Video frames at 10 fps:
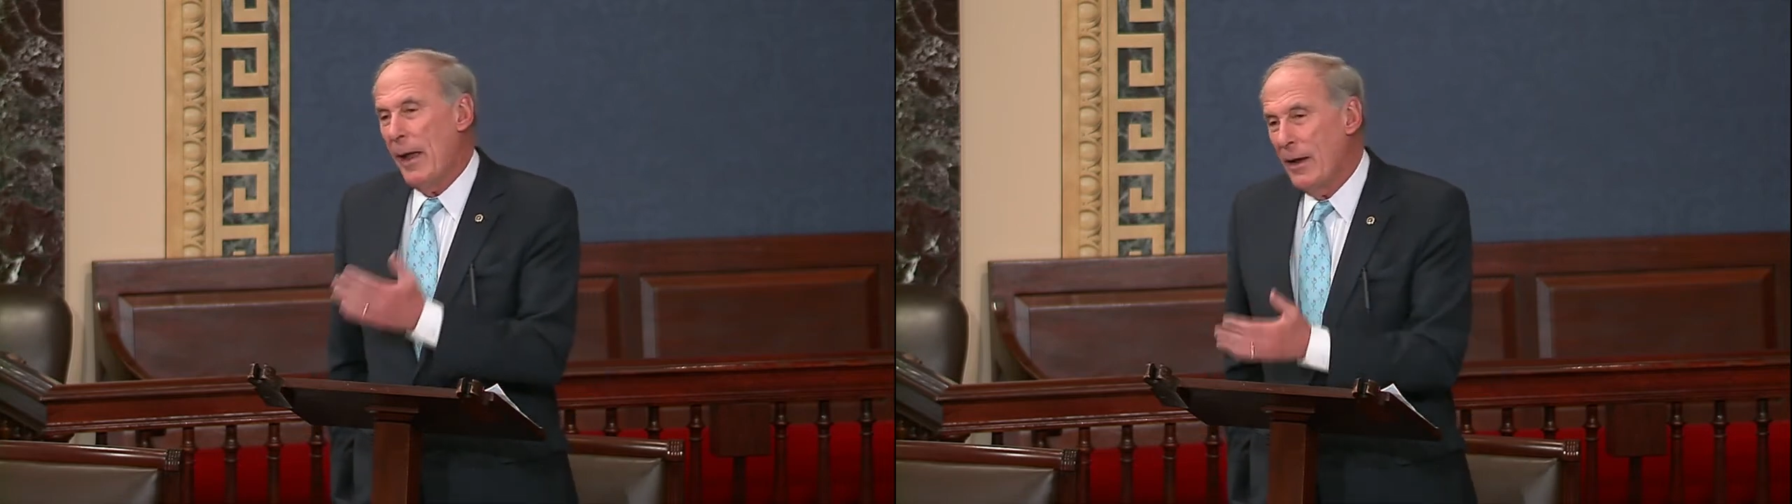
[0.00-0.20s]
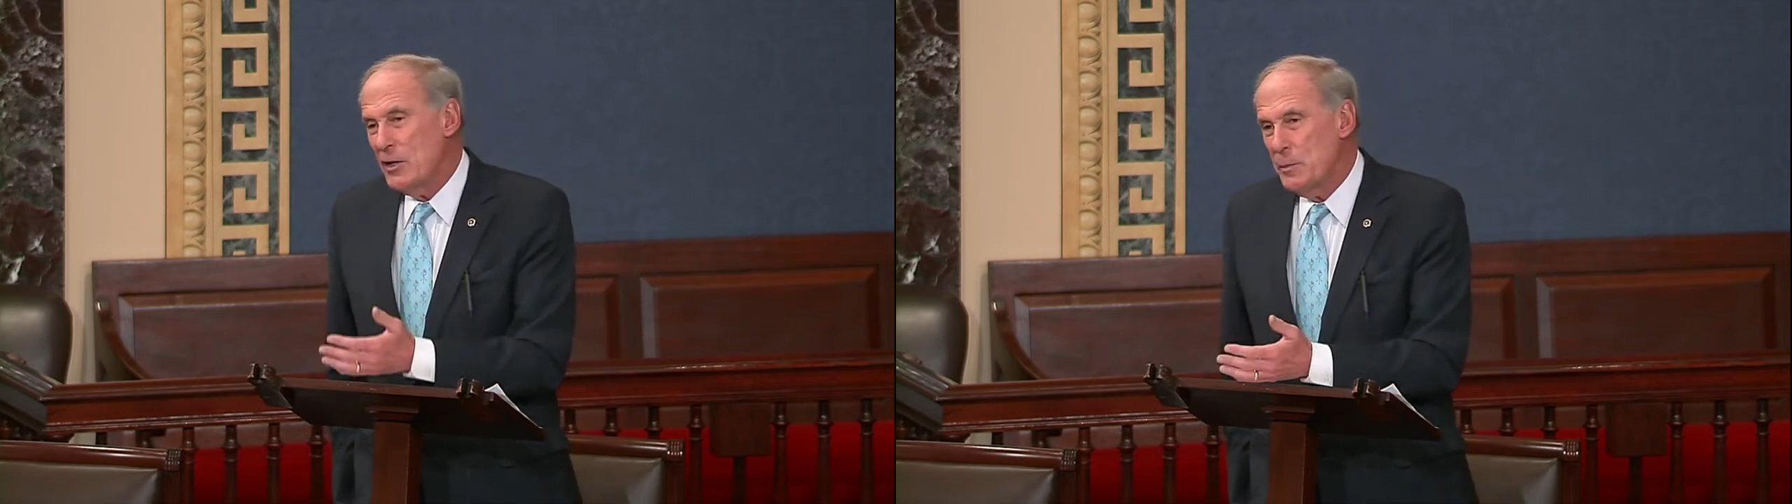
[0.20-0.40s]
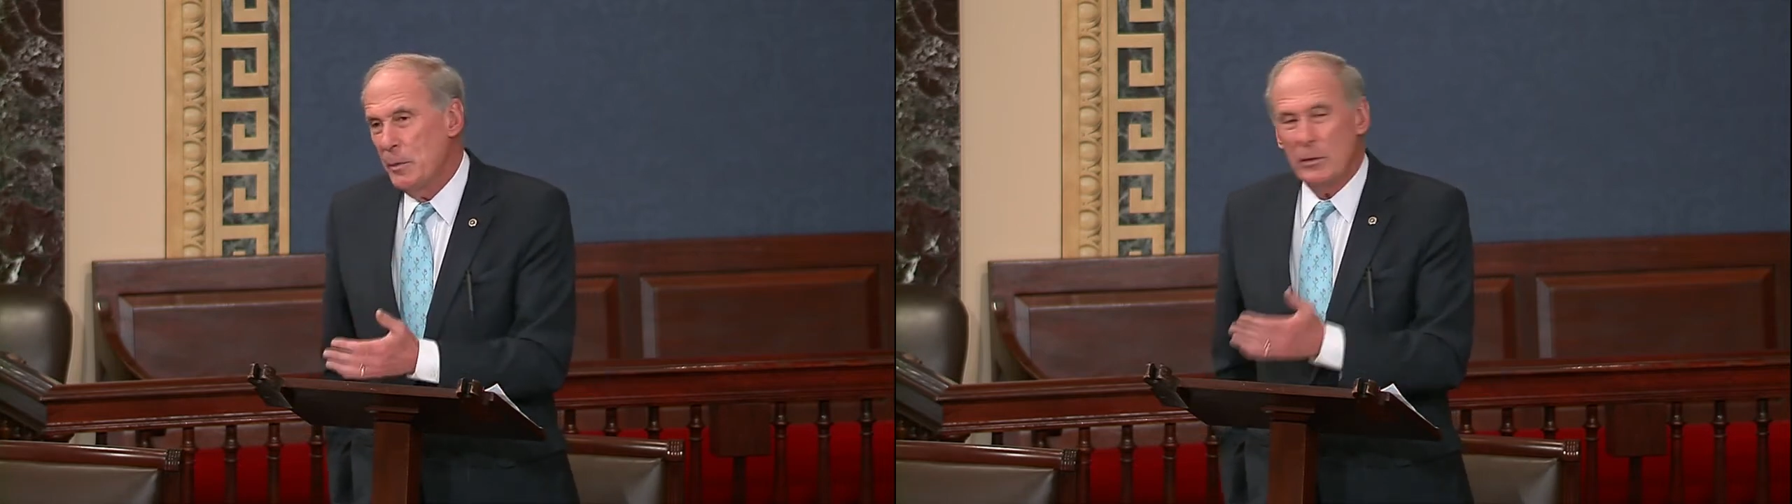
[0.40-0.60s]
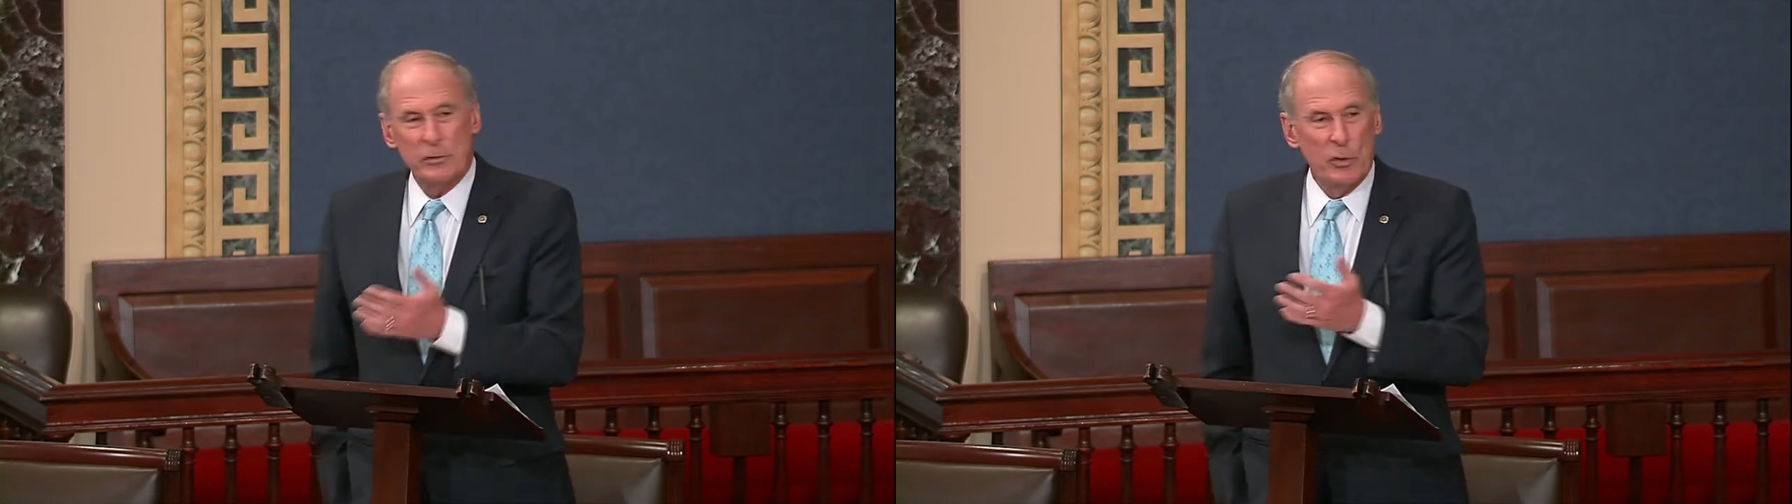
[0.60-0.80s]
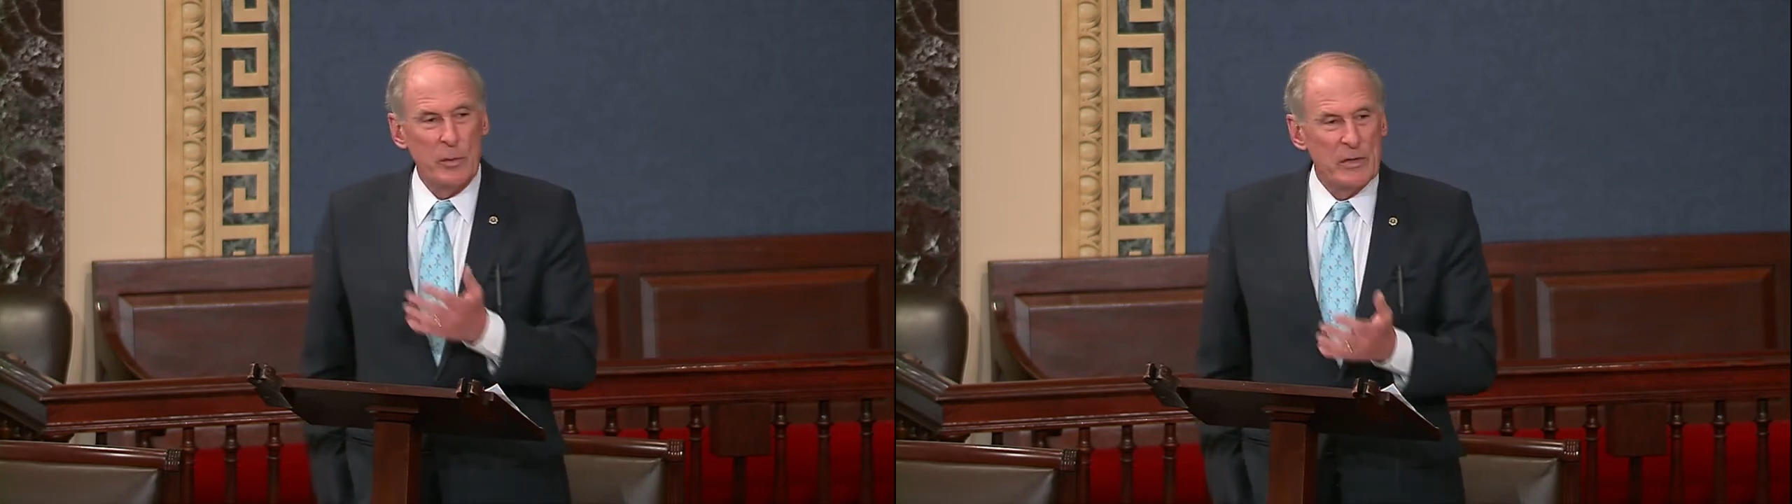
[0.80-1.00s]
eligible
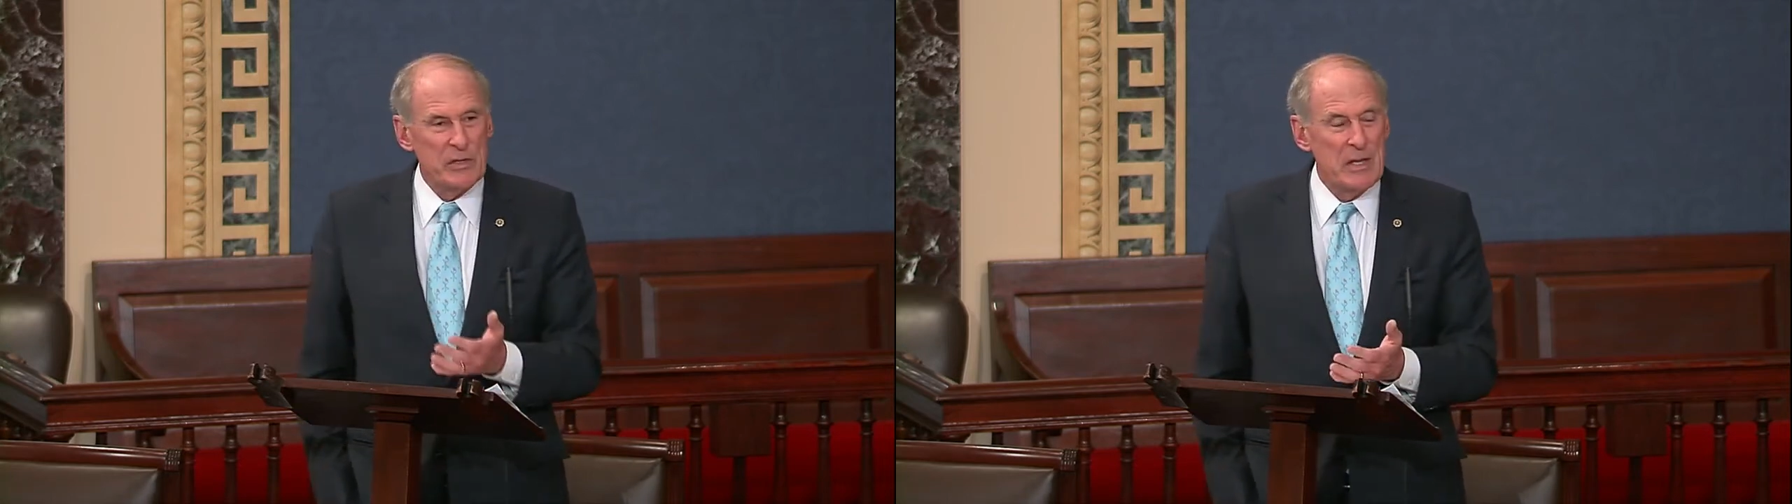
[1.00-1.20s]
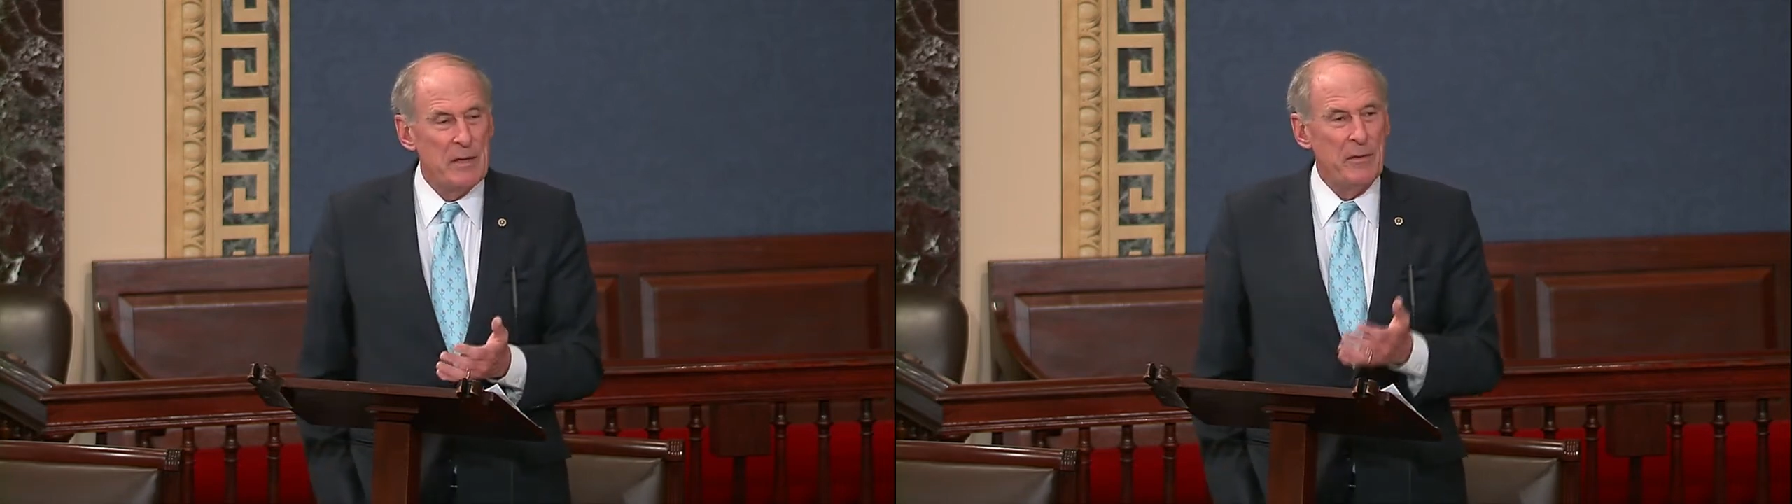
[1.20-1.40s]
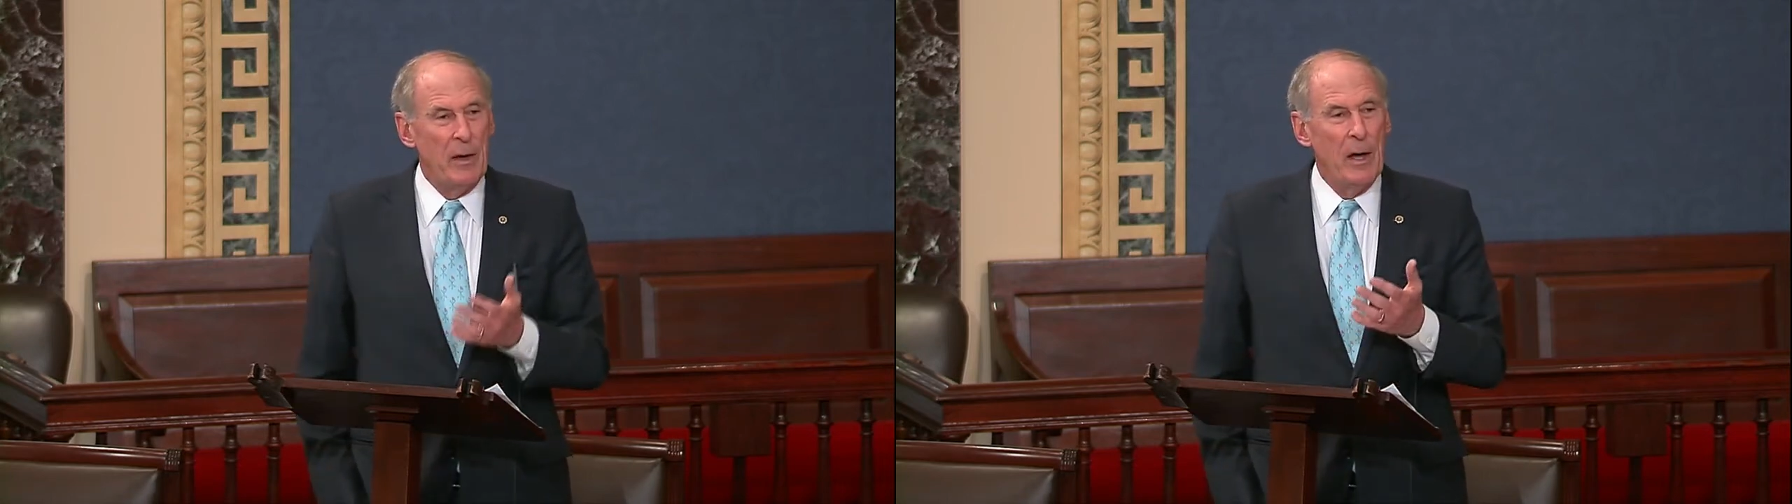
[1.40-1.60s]
to receive